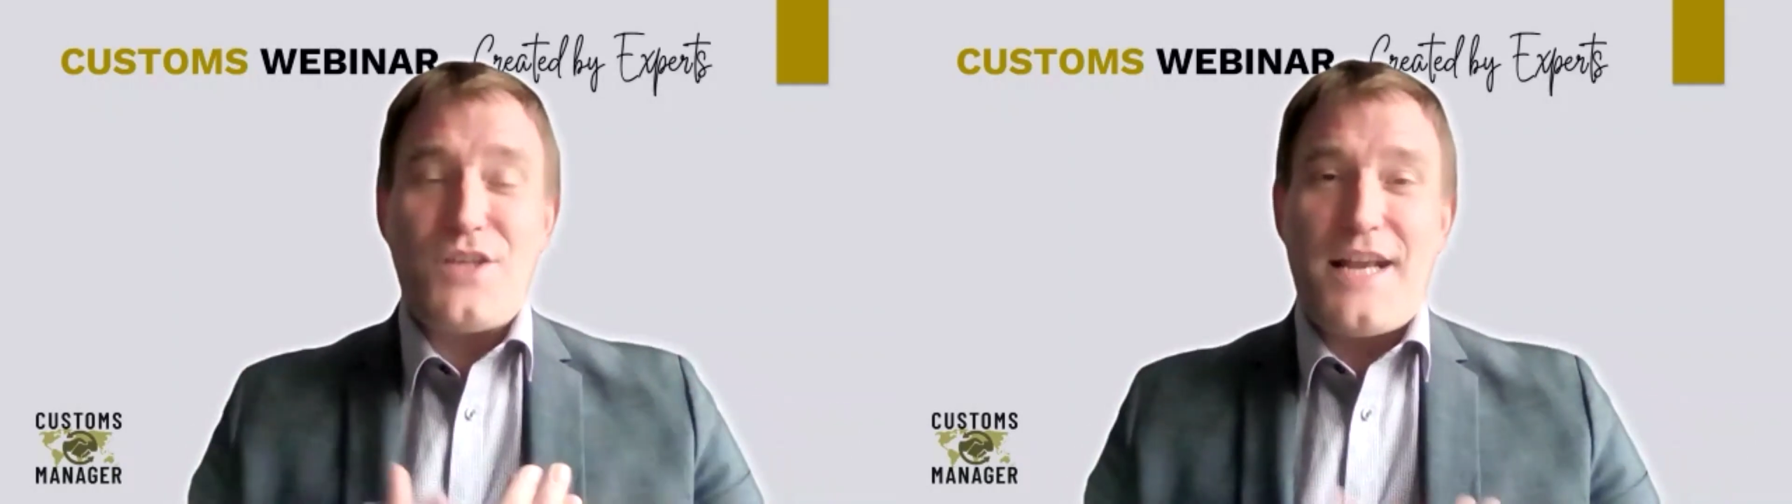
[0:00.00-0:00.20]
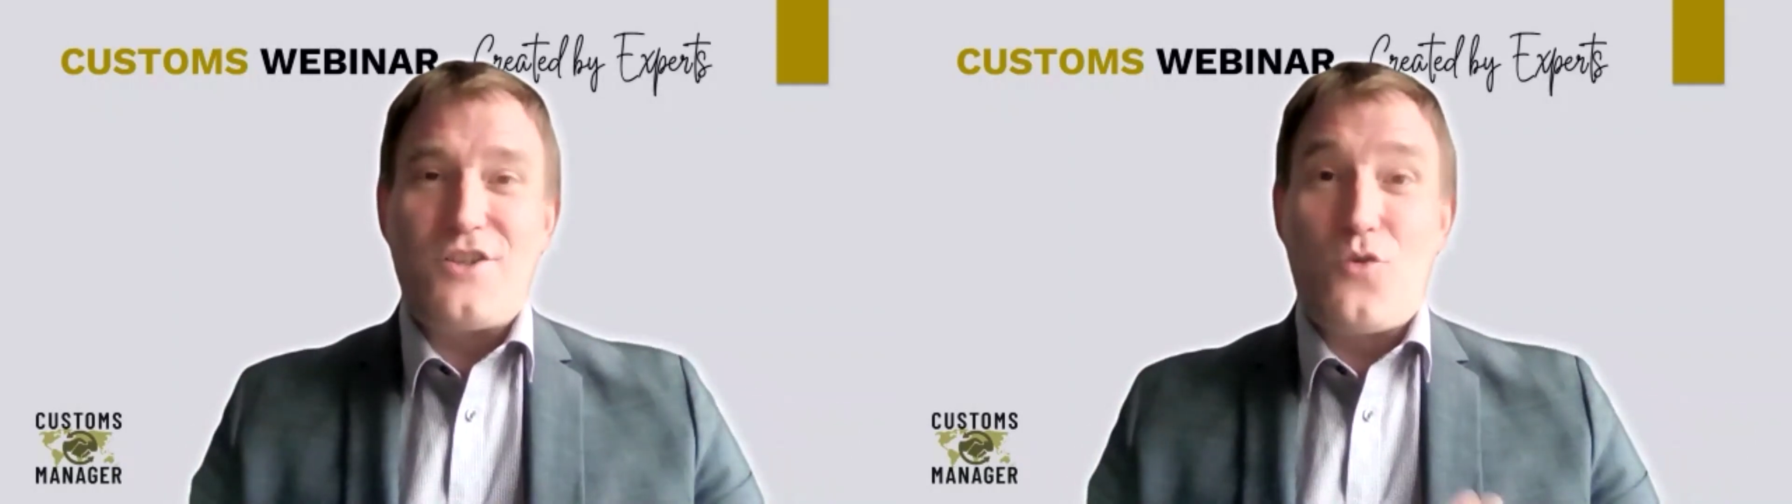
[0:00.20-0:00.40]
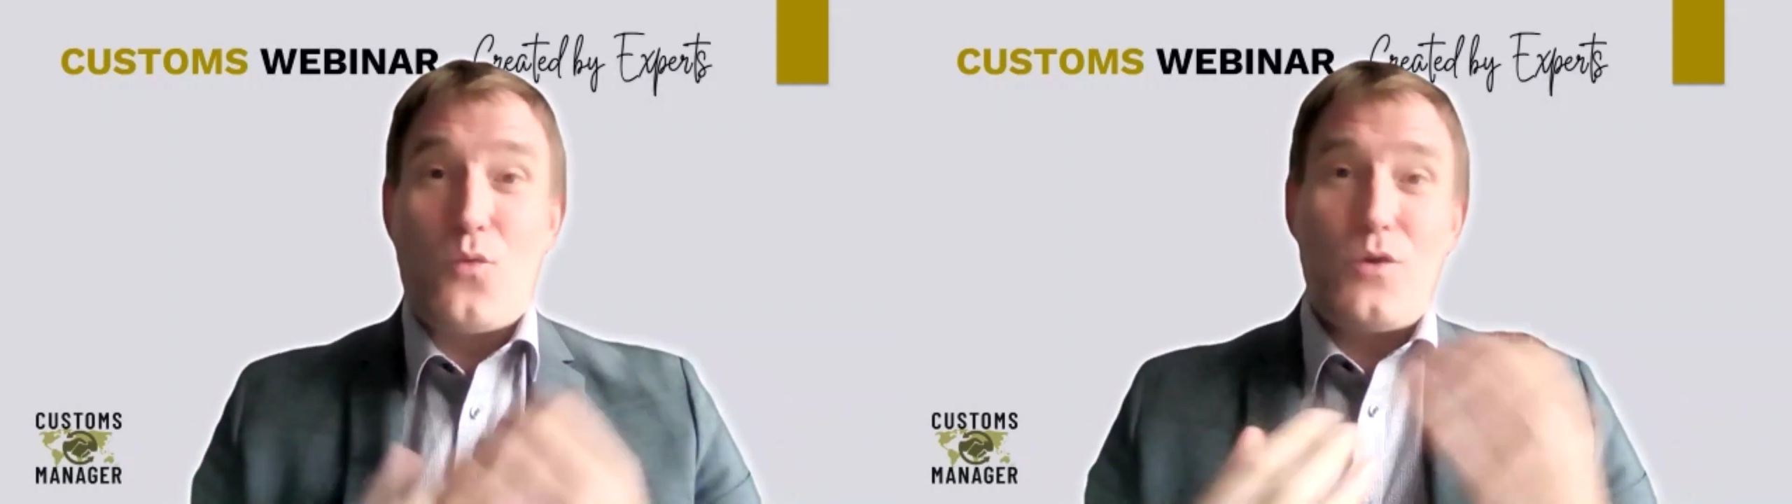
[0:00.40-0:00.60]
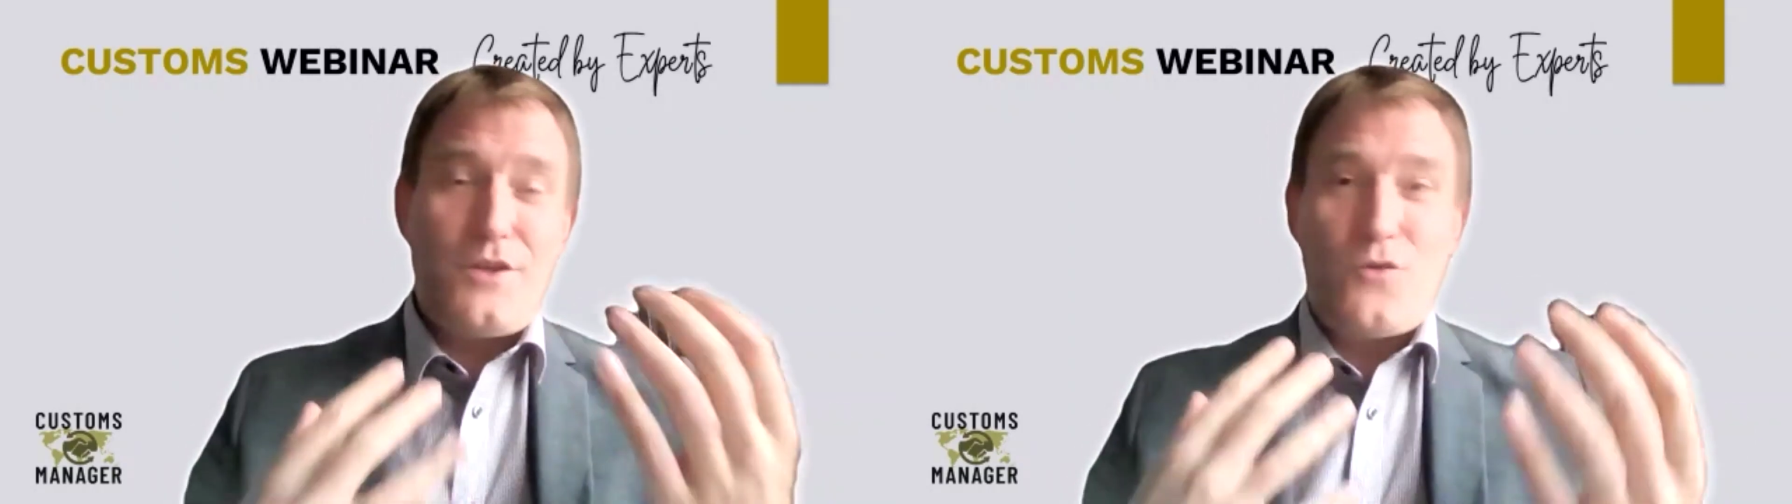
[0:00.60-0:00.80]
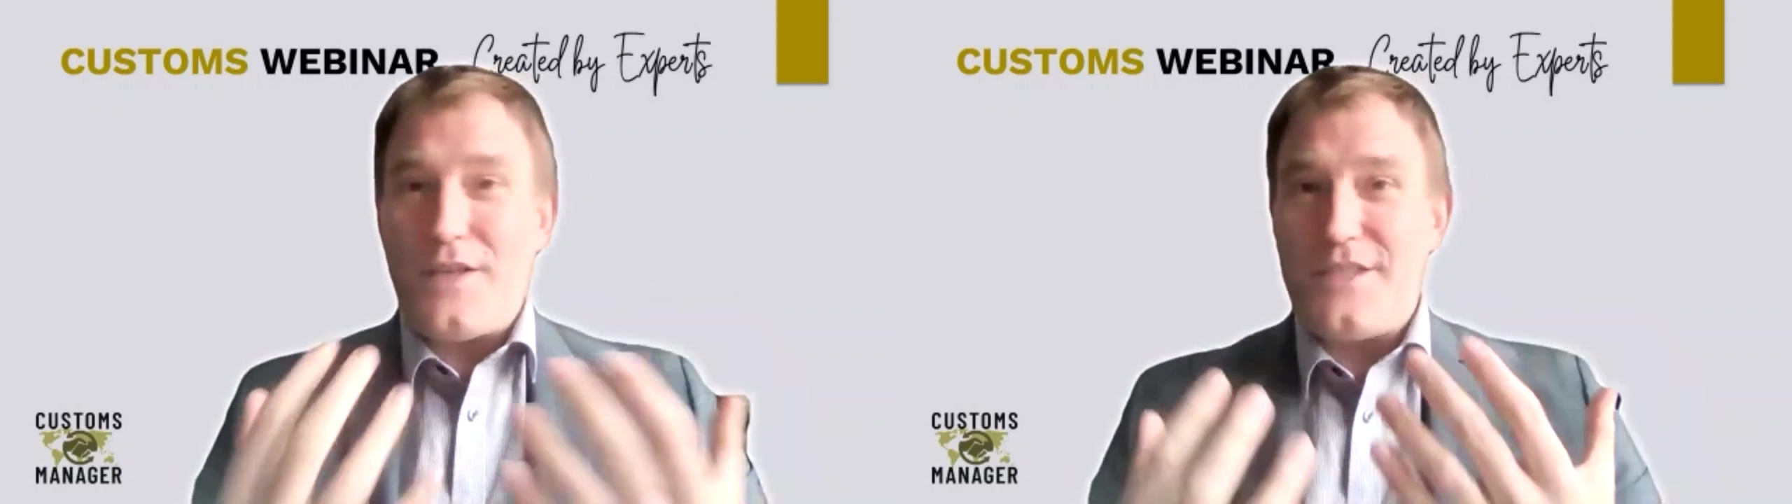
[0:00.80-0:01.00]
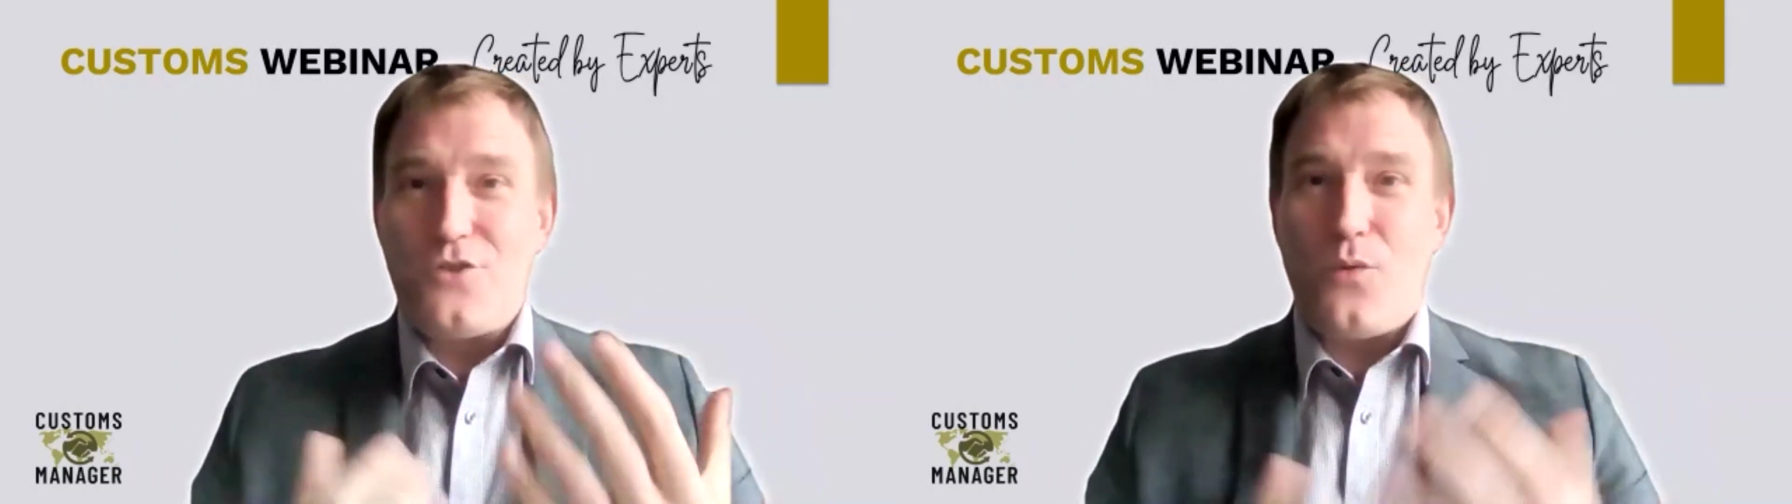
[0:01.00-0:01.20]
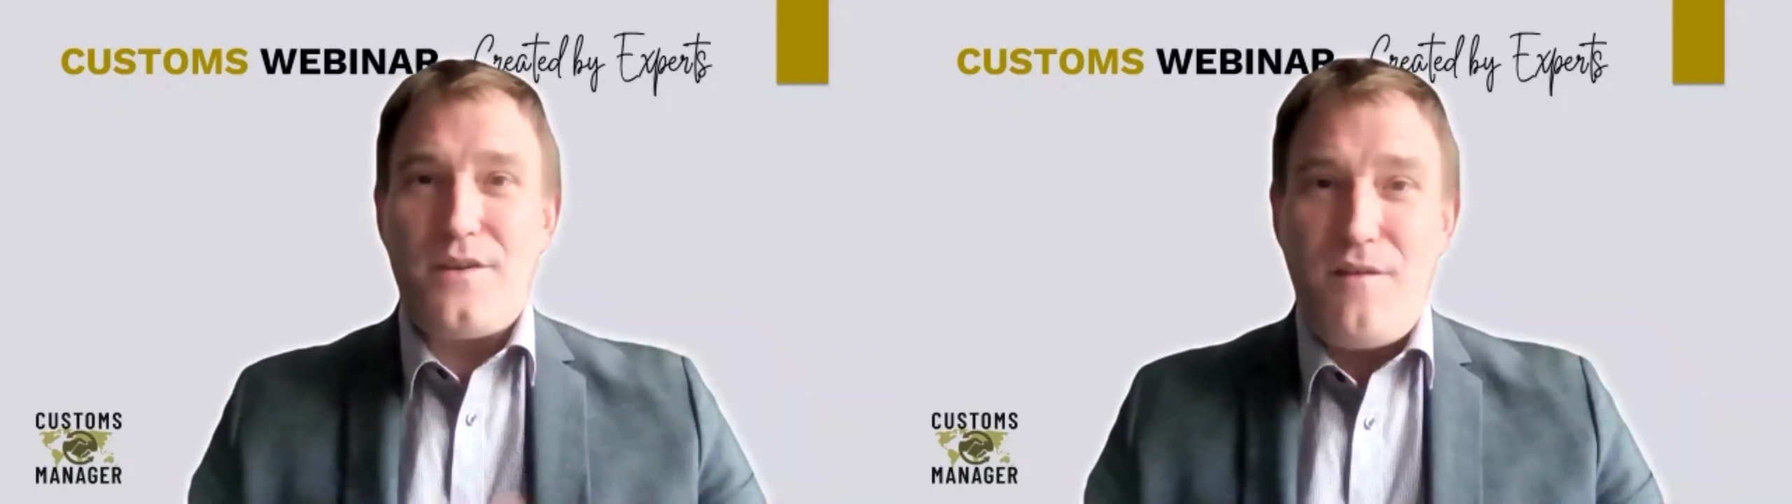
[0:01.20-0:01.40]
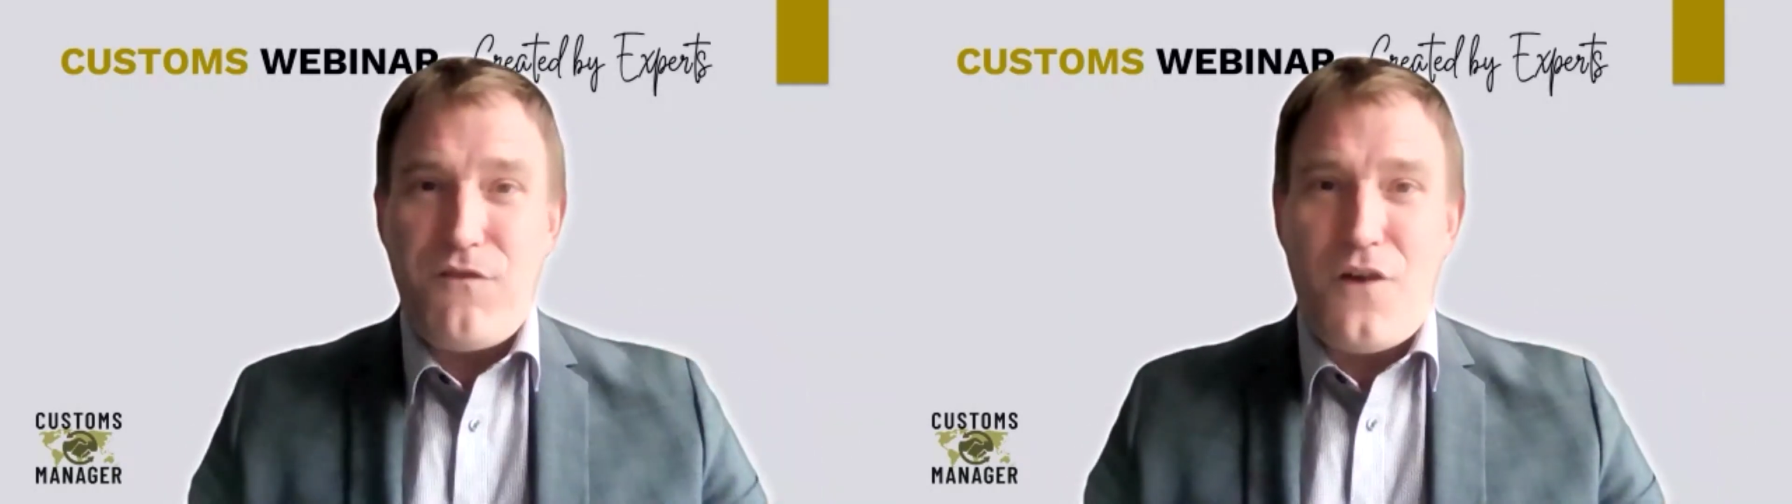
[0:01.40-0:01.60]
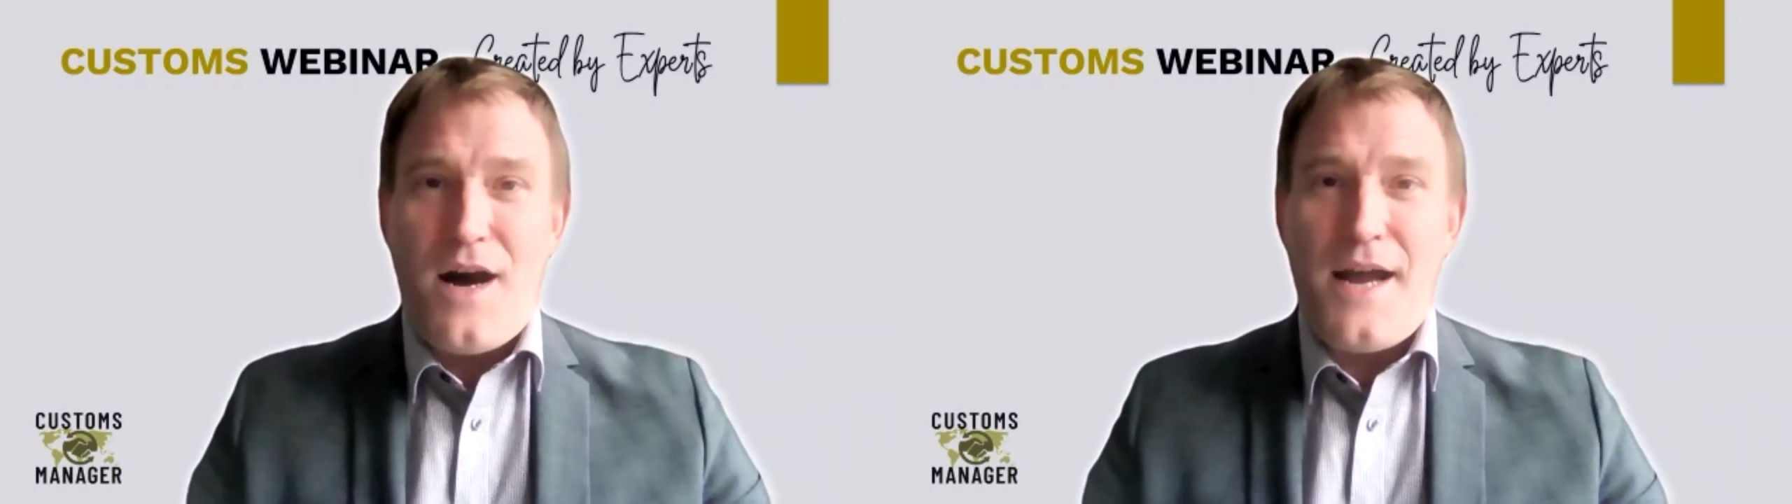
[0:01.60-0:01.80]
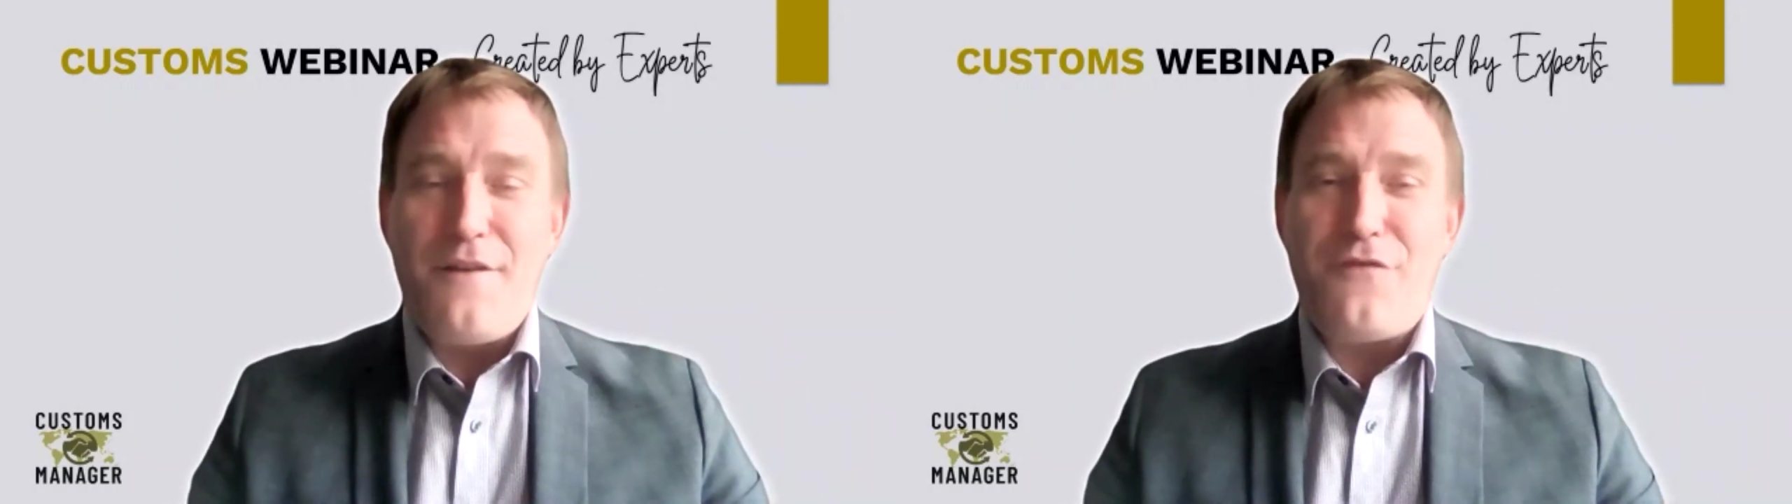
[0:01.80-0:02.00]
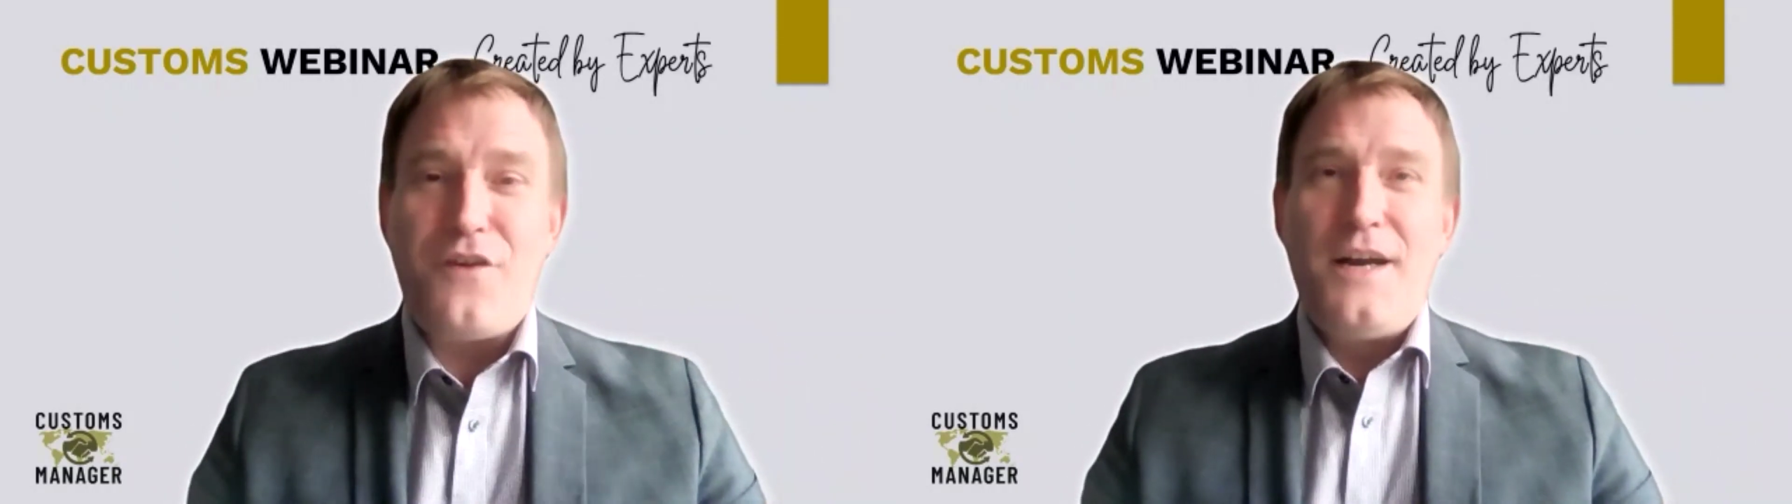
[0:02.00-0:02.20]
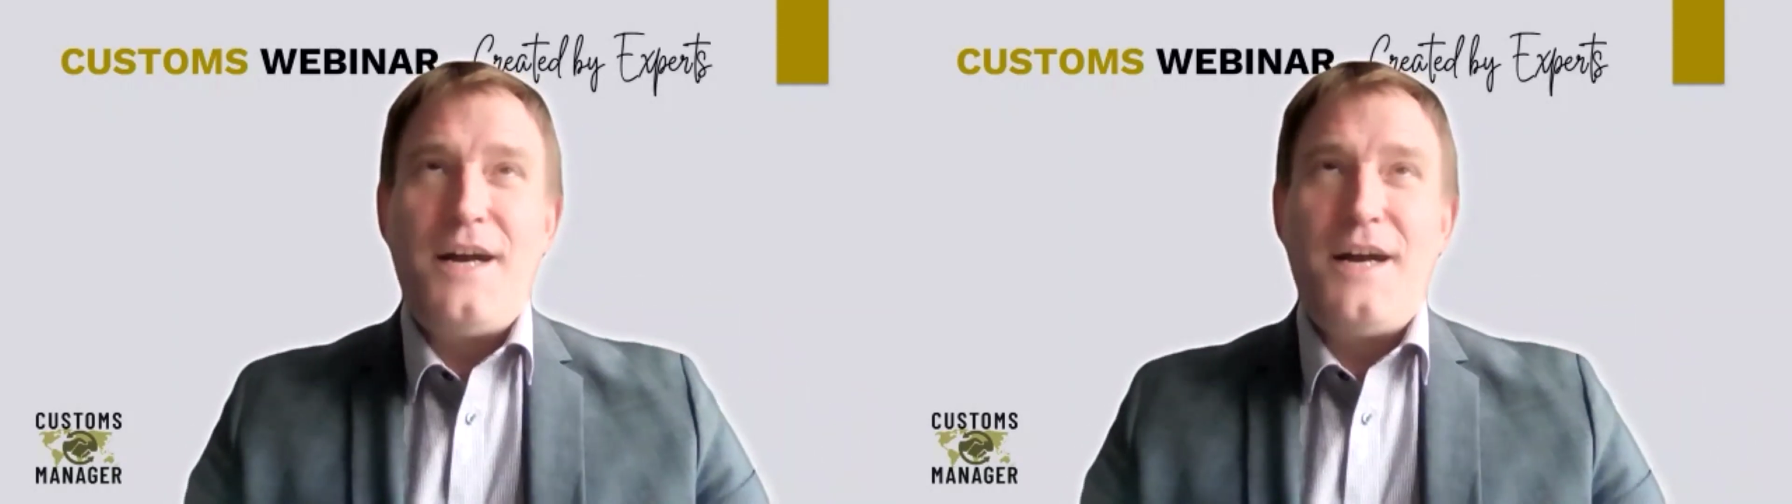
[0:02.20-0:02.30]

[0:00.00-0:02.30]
in 2025.